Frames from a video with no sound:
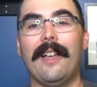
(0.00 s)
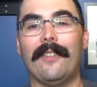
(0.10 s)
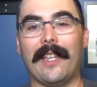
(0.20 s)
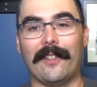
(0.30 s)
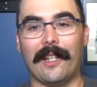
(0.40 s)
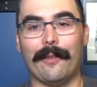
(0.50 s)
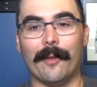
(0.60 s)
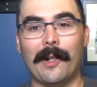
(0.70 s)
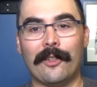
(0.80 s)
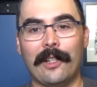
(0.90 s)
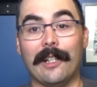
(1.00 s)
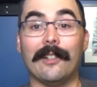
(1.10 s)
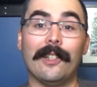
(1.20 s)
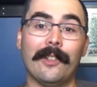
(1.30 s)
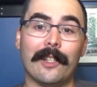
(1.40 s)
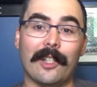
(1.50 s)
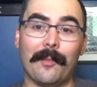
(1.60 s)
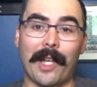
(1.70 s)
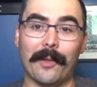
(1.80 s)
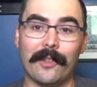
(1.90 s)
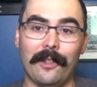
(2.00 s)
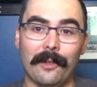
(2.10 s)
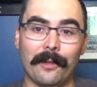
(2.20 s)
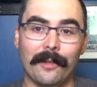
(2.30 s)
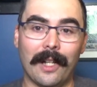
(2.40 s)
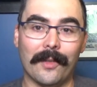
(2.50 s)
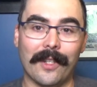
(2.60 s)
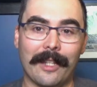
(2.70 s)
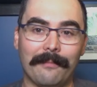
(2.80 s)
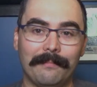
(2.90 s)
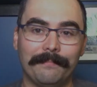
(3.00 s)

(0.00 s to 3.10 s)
Thanks again for watching, and until next time, I will see you outside.